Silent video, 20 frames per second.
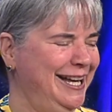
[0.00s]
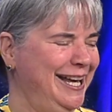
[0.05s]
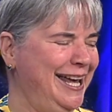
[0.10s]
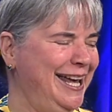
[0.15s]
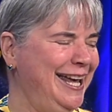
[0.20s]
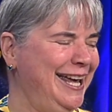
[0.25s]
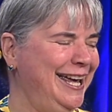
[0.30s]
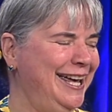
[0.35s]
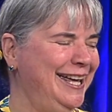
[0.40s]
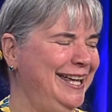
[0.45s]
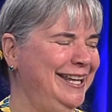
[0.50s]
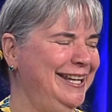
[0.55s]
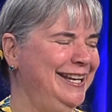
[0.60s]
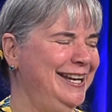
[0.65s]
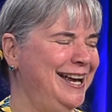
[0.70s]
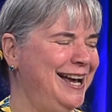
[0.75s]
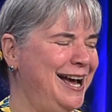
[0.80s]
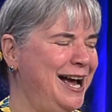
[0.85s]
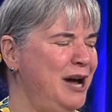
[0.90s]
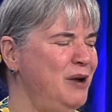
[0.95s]

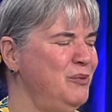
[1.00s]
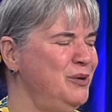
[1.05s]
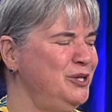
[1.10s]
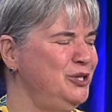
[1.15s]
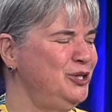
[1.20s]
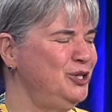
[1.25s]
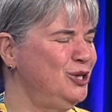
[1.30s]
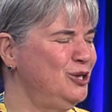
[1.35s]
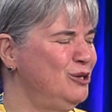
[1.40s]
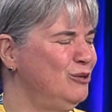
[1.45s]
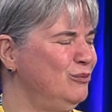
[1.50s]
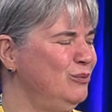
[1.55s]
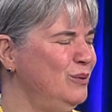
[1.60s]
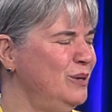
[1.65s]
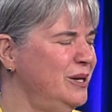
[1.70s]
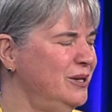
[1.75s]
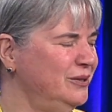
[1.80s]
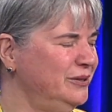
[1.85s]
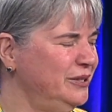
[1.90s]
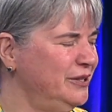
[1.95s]
And I was
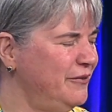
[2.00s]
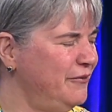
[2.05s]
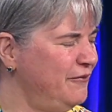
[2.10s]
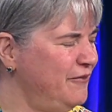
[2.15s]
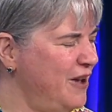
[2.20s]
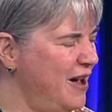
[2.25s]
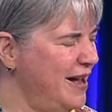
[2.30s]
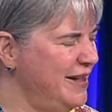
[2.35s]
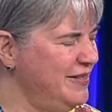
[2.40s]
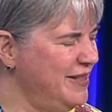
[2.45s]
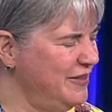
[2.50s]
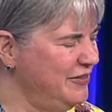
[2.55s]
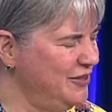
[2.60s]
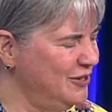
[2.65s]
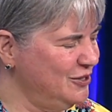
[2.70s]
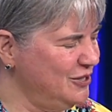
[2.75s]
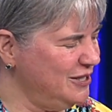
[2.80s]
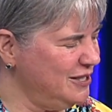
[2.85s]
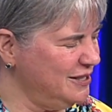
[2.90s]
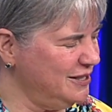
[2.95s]
thrilled to find that
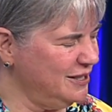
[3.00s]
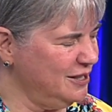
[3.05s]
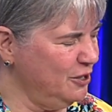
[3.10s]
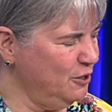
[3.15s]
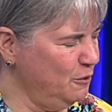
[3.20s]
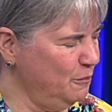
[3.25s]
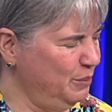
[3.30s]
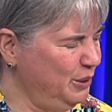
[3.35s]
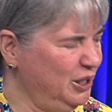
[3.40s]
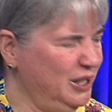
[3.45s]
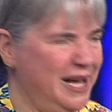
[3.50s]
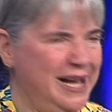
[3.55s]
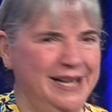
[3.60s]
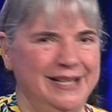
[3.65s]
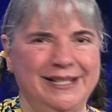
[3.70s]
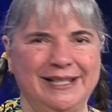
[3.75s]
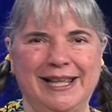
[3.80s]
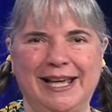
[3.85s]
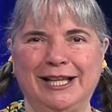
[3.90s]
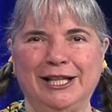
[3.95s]
there's this little
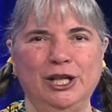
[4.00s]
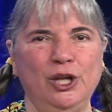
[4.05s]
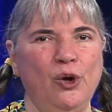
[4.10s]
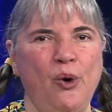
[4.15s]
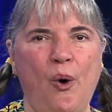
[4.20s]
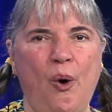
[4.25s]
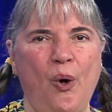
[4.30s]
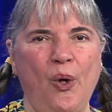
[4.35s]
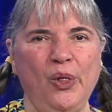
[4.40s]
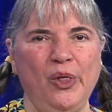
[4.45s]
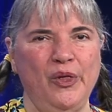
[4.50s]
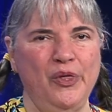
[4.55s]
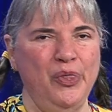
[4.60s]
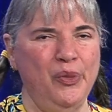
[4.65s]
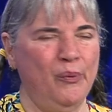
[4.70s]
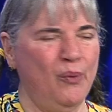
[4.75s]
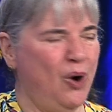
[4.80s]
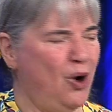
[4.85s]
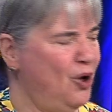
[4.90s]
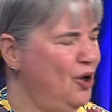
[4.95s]
place, like a little hole in
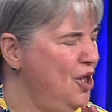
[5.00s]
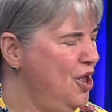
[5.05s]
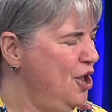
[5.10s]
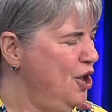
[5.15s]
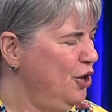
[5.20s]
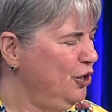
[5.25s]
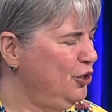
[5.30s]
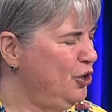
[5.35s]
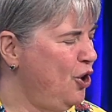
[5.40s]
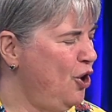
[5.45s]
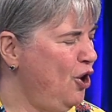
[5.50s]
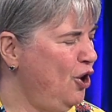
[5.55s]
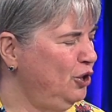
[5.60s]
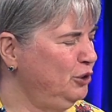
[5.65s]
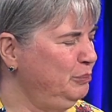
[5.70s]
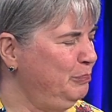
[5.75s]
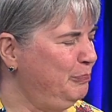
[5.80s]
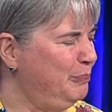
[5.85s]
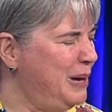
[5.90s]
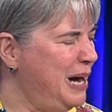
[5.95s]
the wall,
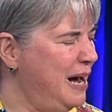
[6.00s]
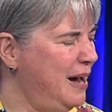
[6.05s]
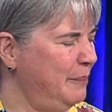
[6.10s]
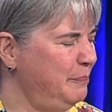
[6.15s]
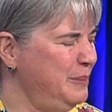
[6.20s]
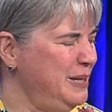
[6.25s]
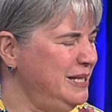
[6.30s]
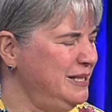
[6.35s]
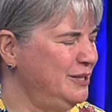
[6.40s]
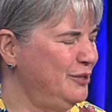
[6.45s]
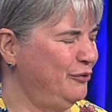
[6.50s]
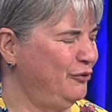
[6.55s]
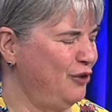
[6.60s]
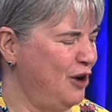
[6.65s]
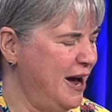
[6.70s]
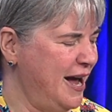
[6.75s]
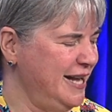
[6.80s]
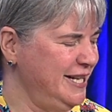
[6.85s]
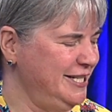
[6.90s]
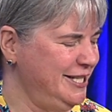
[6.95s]
called Poppy's
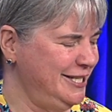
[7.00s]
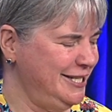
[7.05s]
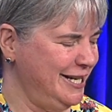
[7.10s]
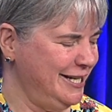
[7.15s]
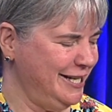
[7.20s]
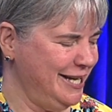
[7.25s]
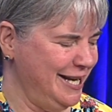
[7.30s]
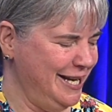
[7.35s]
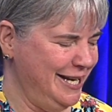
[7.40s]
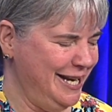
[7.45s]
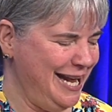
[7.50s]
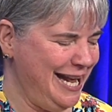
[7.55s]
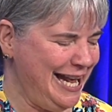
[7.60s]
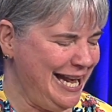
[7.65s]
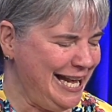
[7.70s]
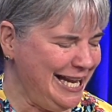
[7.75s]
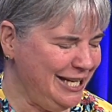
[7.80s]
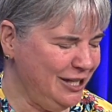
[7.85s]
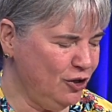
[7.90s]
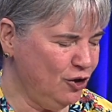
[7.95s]
Fried Chicken
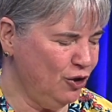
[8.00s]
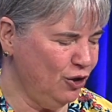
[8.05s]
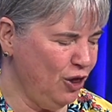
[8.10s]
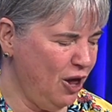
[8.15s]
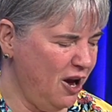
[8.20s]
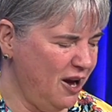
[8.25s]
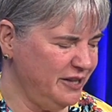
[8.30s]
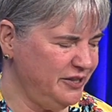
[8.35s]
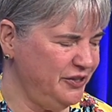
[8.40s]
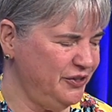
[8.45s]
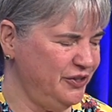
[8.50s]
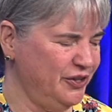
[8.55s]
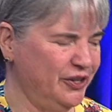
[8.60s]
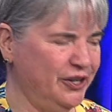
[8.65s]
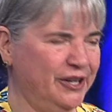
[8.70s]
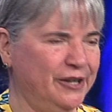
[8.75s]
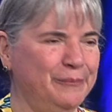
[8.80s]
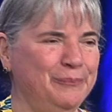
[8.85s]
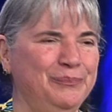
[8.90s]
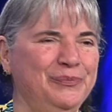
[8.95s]
in
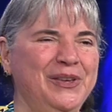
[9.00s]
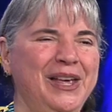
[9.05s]
Gloucester.